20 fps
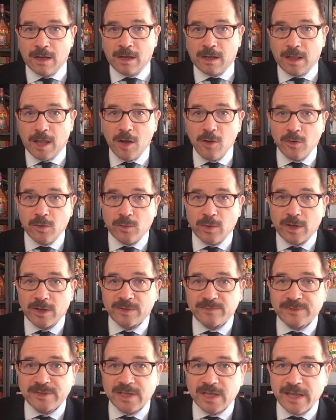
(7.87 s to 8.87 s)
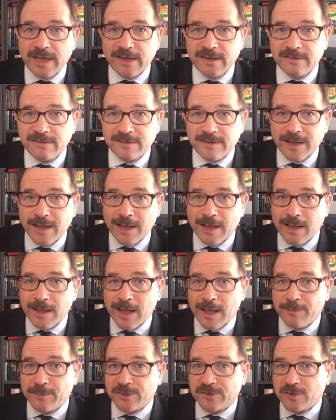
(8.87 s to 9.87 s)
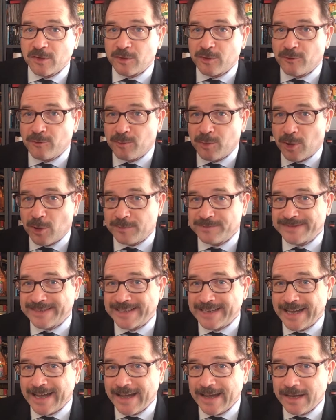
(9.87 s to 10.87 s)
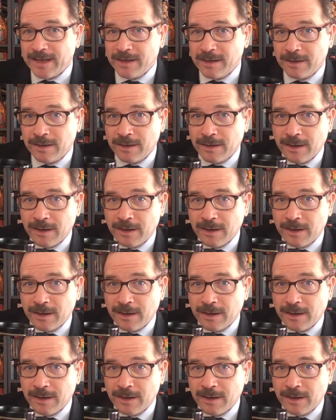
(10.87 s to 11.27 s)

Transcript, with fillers: Hello, and welcome to the latest episode of Pulp Today.